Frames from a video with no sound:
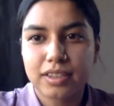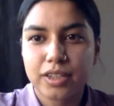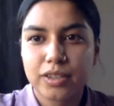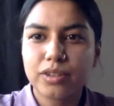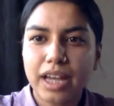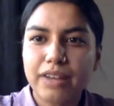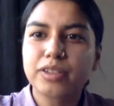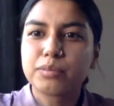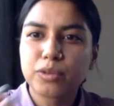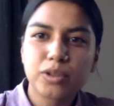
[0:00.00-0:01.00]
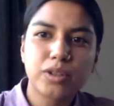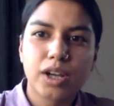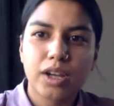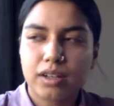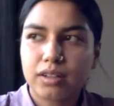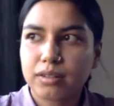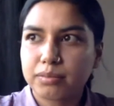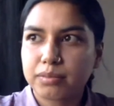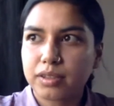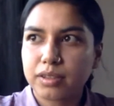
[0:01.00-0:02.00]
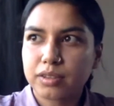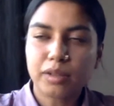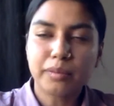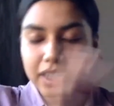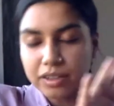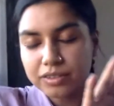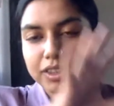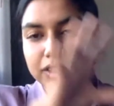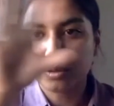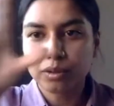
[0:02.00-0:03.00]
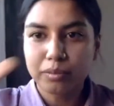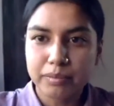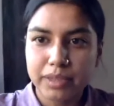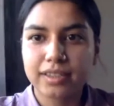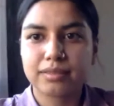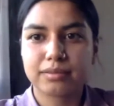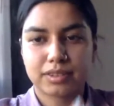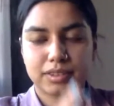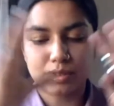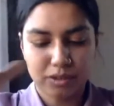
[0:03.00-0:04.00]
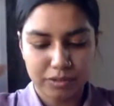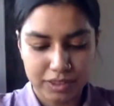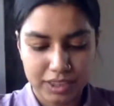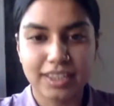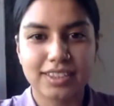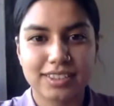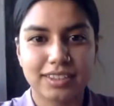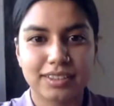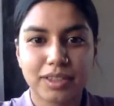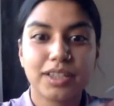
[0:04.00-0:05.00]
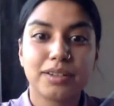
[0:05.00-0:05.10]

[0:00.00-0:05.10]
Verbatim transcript: you know, having a more uh, uh, coming out of that whole male sort of gaze and